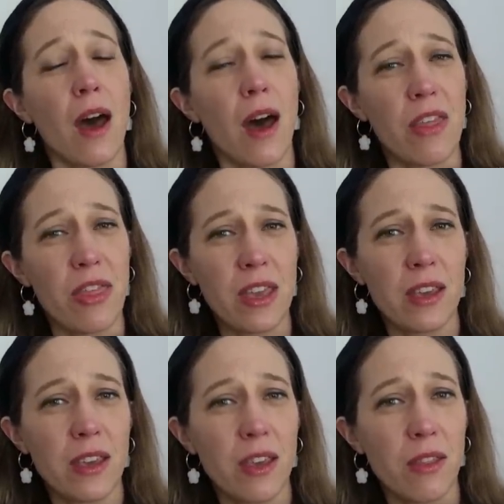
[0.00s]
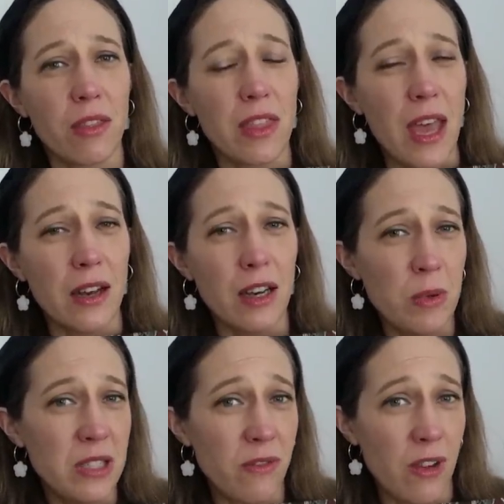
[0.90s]
I think that
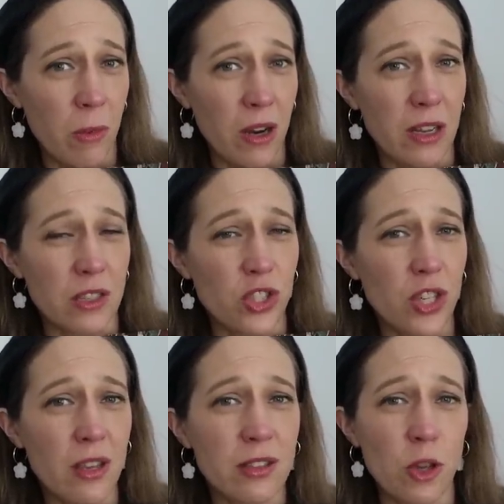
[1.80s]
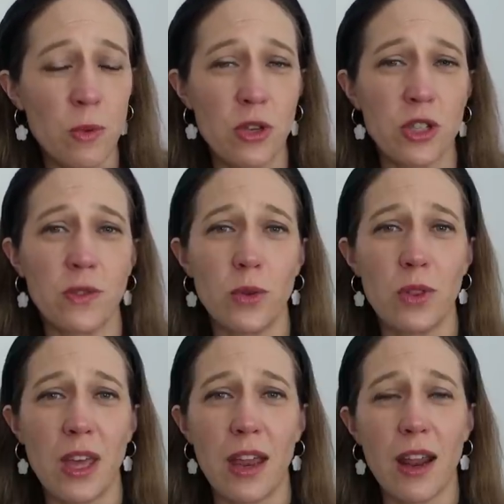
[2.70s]
Liberty fabric is just so beautiful
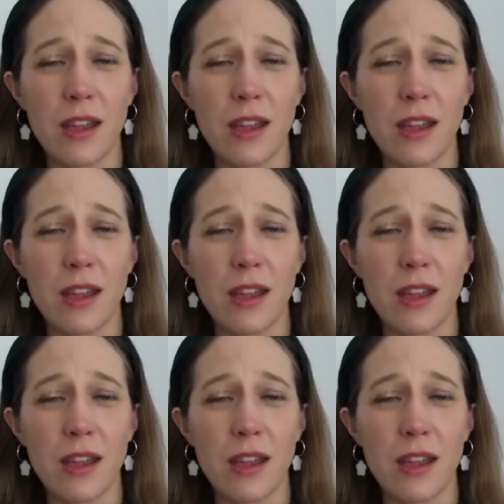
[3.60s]
that